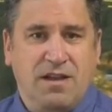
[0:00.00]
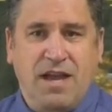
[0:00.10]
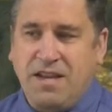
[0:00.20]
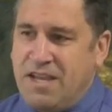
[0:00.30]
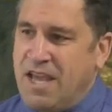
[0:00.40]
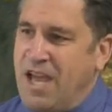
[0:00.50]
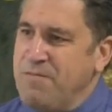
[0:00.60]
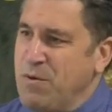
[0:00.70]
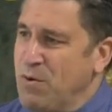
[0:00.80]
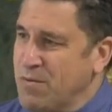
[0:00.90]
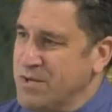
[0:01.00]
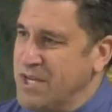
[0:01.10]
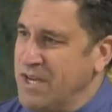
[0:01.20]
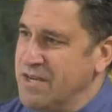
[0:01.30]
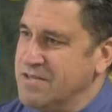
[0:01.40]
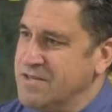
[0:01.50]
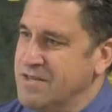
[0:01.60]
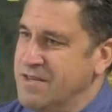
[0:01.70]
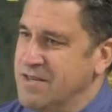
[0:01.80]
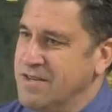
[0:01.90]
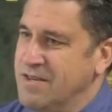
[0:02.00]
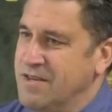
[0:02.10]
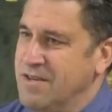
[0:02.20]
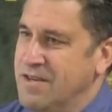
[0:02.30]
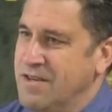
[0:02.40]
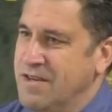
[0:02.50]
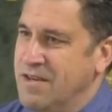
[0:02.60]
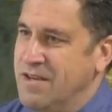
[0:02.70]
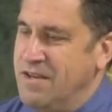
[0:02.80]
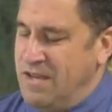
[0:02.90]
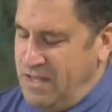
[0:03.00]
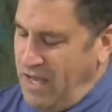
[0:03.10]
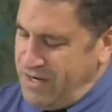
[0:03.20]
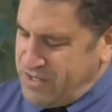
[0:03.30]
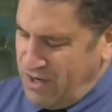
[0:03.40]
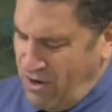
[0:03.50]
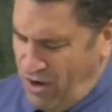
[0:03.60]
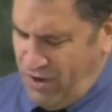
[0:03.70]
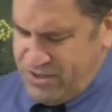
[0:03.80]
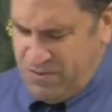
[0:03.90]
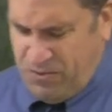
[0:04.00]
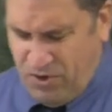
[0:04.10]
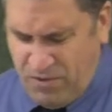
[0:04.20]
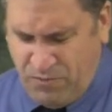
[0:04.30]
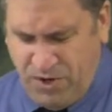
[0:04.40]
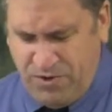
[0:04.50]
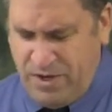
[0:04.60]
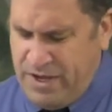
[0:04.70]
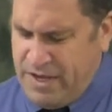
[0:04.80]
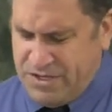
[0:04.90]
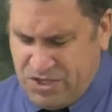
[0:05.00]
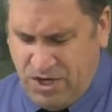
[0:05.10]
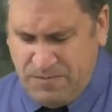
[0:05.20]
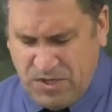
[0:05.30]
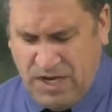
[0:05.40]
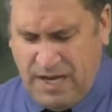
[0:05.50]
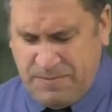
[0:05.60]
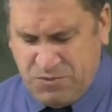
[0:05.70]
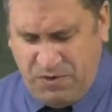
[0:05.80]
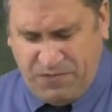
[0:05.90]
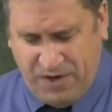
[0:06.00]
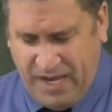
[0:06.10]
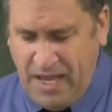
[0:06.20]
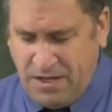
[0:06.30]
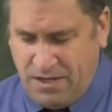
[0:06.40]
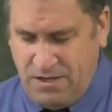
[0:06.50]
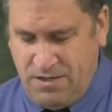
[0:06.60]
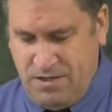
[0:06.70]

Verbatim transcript: and he gave me what was his. And that is an awesome thought, brethren. Sometimes we forget.